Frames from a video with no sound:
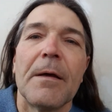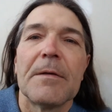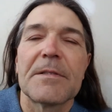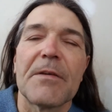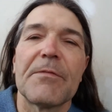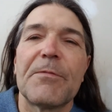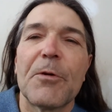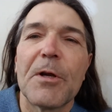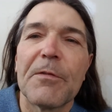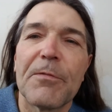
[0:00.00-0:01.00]

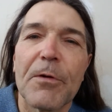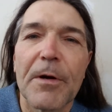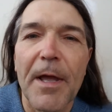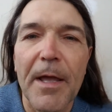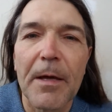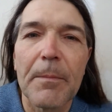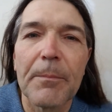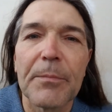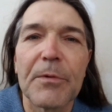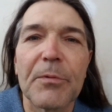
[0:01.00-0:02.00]
7.44 a.m.,
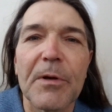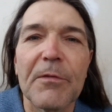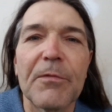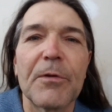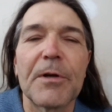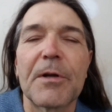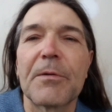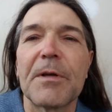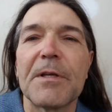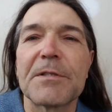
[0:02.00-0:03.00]
24
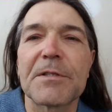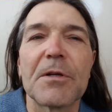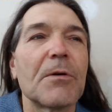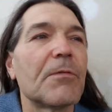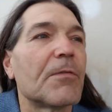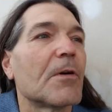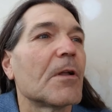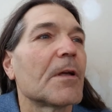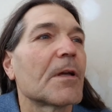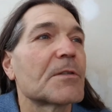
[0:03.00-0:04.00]
degrees, snow
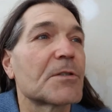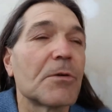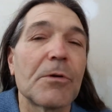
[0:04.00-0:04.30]
falling, snow